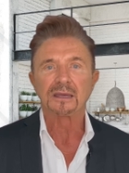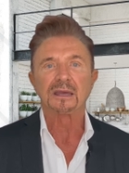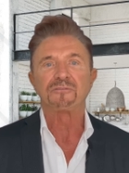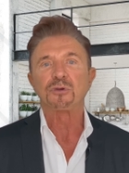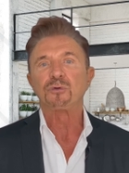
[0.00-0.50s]

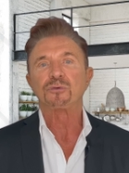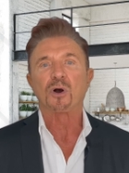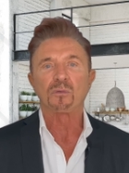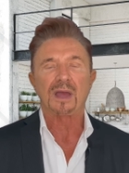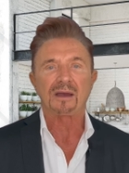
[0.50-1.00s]
If you
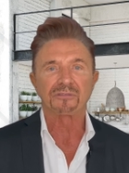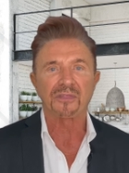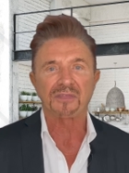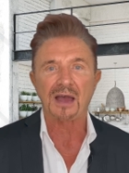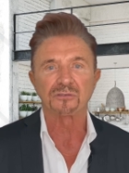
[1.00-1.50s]
don't have the
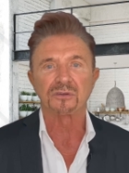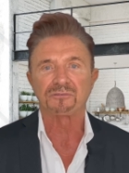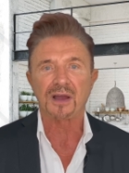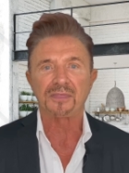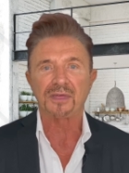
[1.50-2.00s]
$1,000 to
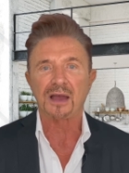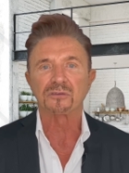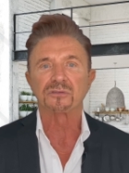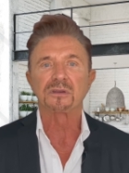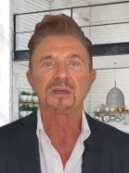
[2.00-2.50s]

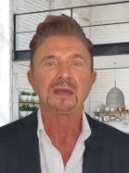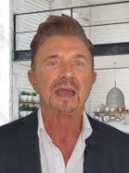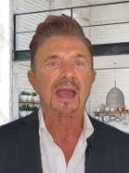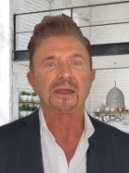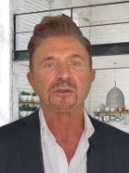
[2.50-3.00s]
$5,000
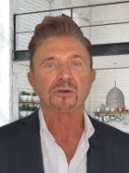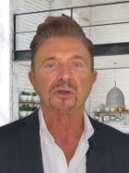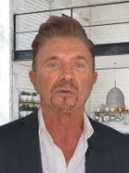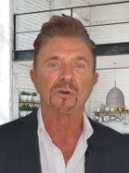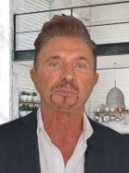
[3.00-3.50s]
and you
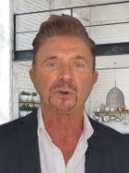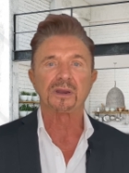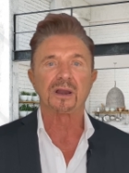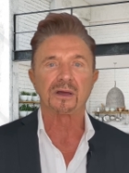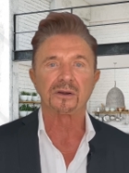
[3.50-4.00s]
can only put in
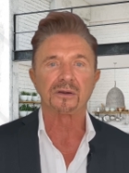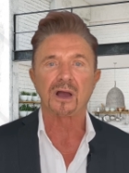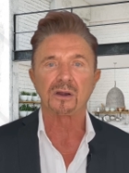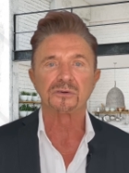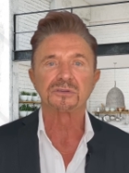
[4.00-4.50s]

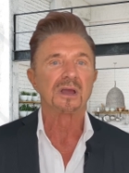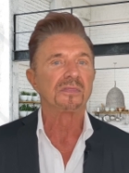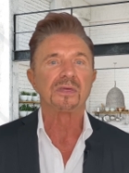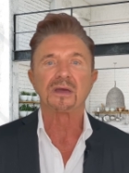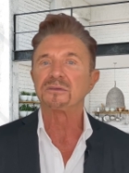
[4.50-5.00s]
$100,
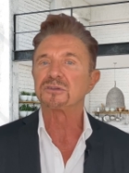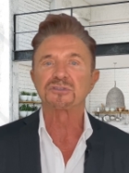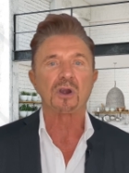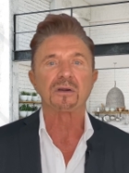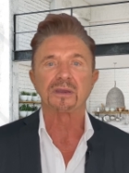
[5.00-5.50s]
then
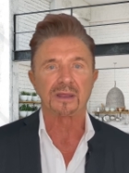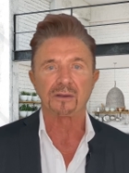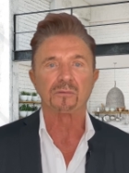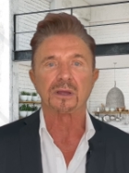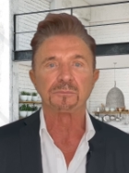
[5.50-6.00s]
start it
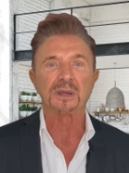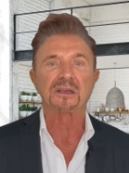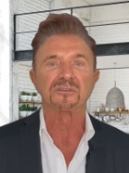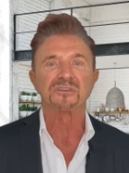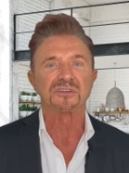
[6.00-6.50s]
anyway,
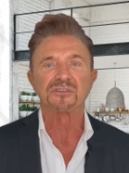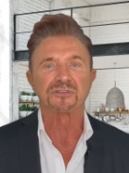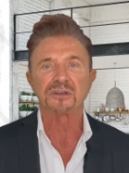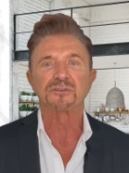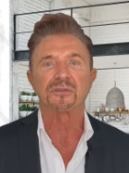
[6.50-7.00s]
because it's
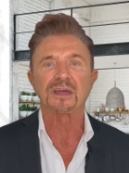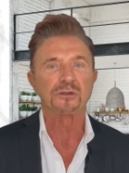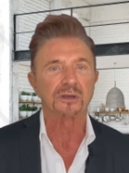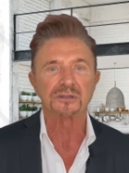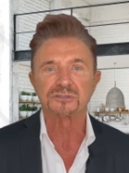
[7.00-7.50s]
essential that
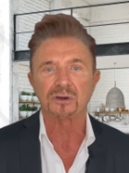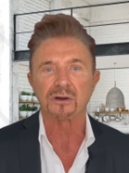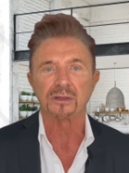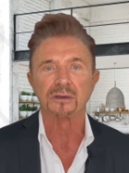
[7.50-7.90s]
you get started,